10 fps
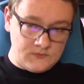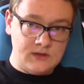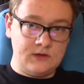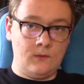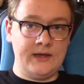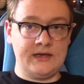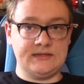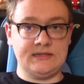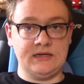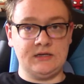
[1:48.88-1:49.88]
The way I
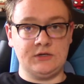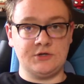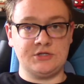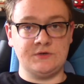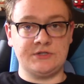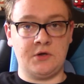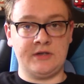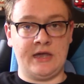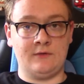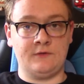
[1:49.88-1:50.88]
see it, your shoes don't
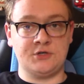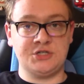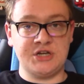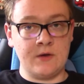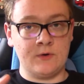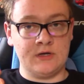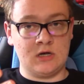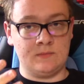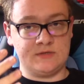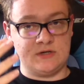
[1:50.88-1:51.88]
count for shit when it
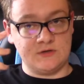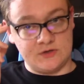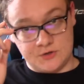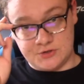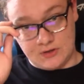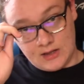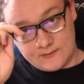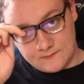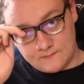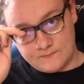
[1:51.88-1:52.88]
comes to your social
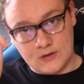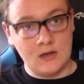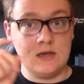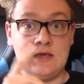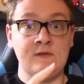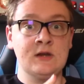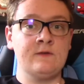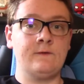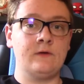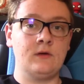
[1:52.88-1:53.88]
life. Even
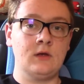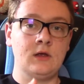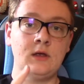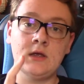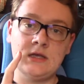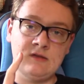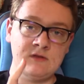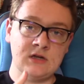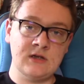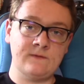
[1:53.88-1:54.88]
if,
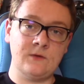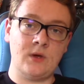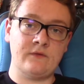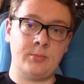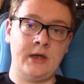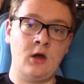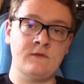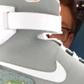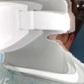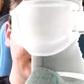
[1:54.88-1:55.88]
even if you have a pair of
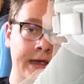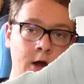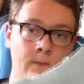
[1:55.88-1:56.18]
Nike Air